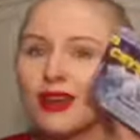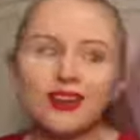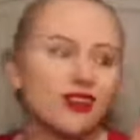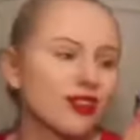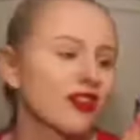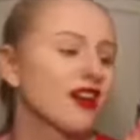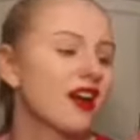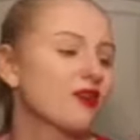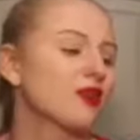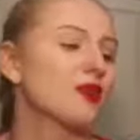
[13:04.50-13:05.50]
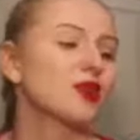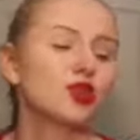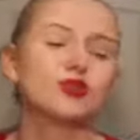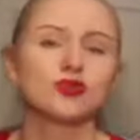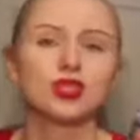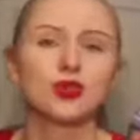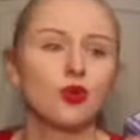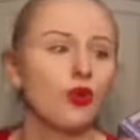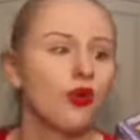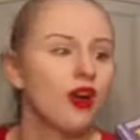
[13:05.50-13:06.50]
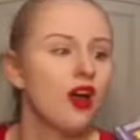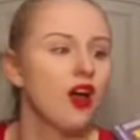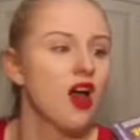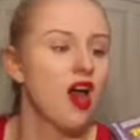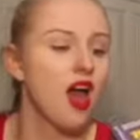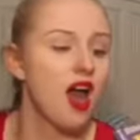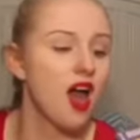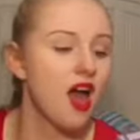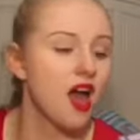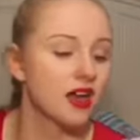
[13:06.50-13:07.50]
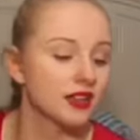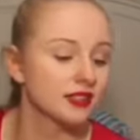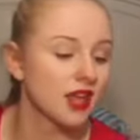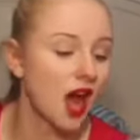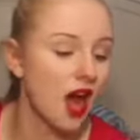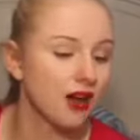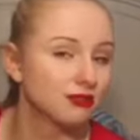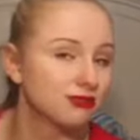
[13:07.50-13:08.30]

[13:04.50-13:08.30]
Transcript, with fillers: maker thing. I don't know, it looked really cool. And uh,